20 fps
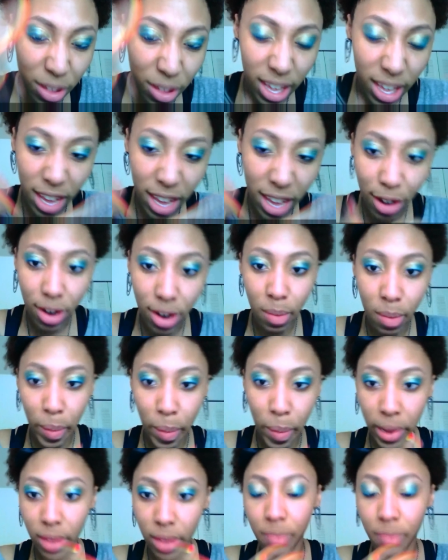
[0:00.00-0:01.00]
really hear it,
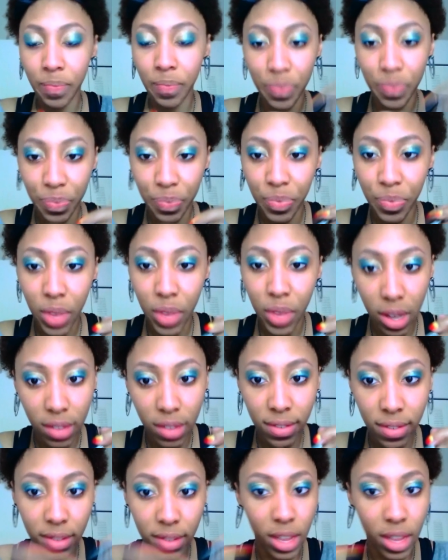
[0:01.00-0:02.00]
but
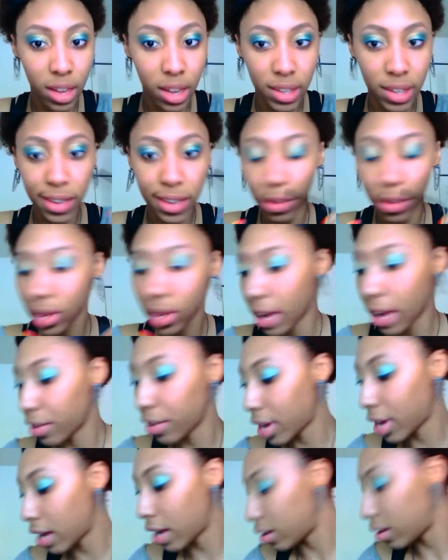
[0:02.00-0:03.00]
it's like seals
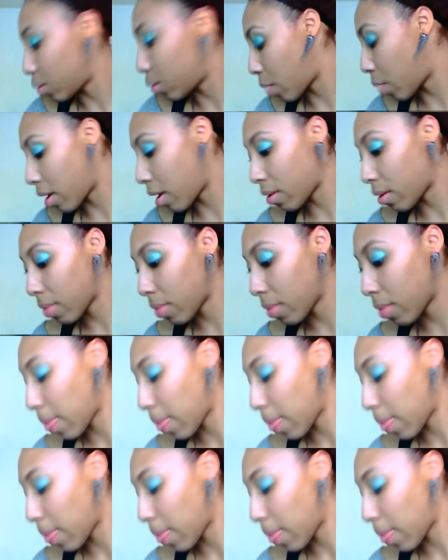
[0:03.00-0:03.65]
airtight as well.